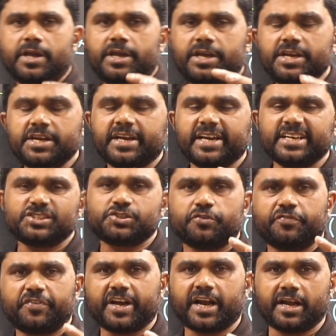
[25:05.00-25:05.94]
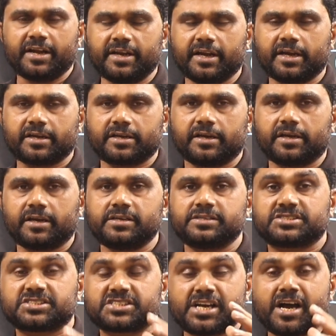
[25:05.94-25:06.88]
In case of a conductor,
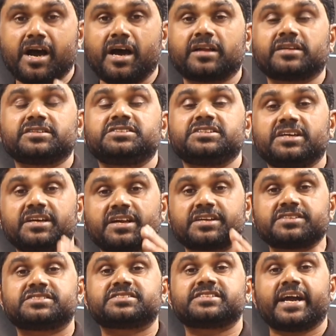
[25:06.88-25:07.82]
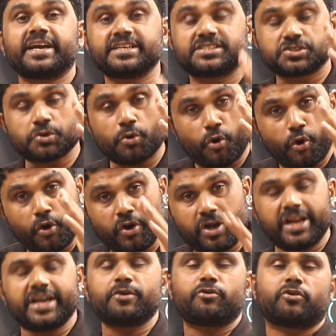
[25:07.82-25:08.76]
charge resides
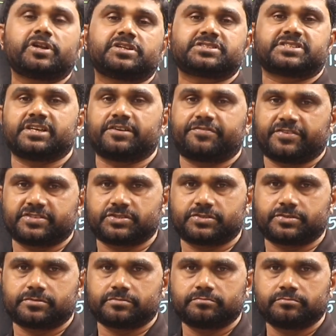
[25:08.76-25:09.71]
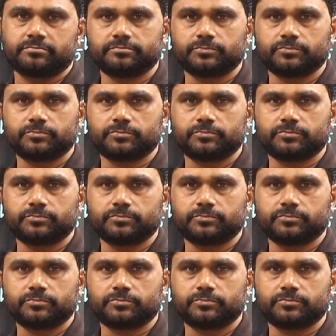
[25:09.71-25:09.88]
only on its surface.